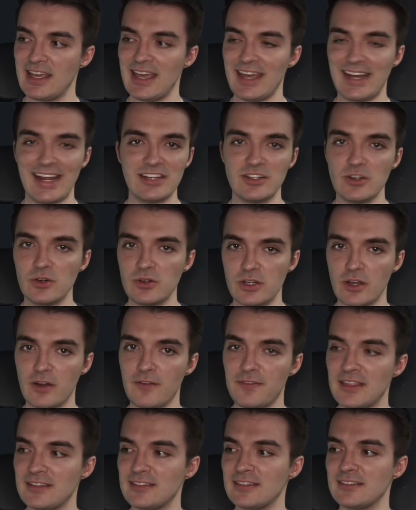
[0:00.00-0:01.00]
And I don't know
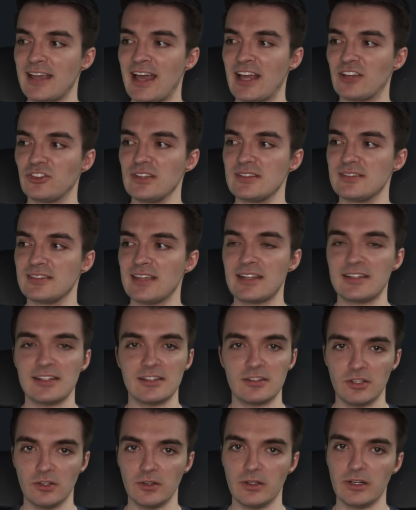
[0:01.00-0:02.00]
if this is actually set
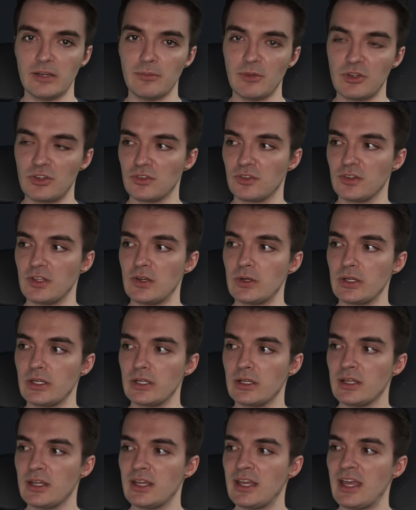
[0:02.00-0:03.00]
until our image is
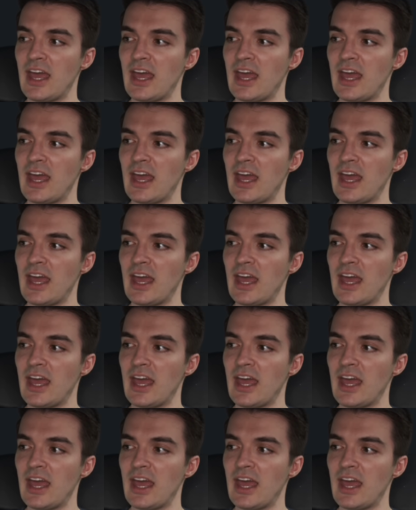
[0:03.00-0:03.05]
loaded.